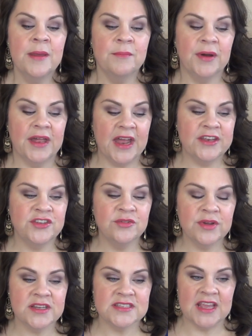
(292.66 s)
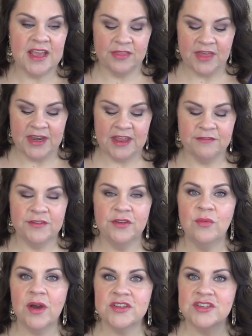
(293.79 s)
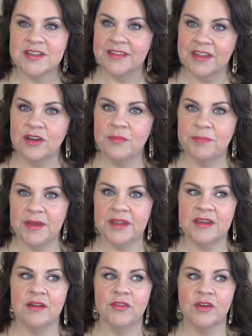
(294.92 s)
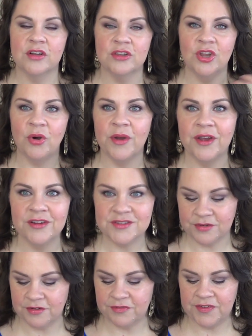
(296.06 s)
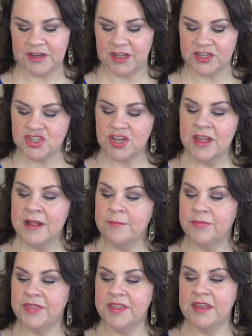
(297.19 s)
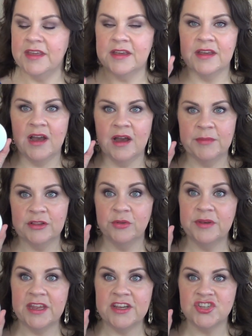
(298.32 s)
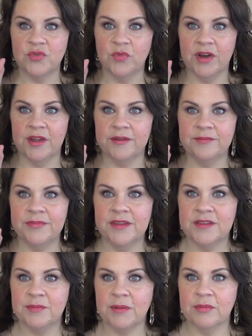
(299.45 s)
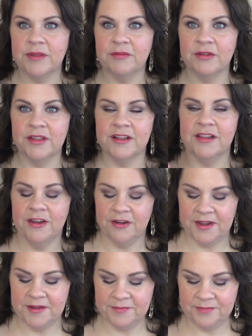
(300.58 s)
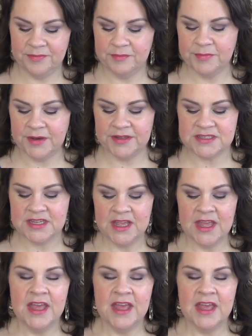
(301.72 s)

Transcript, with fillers: But I do want to say that if you want just a little bit of a glowier sort of finish, the um, Illumination one, it's probably really glary, but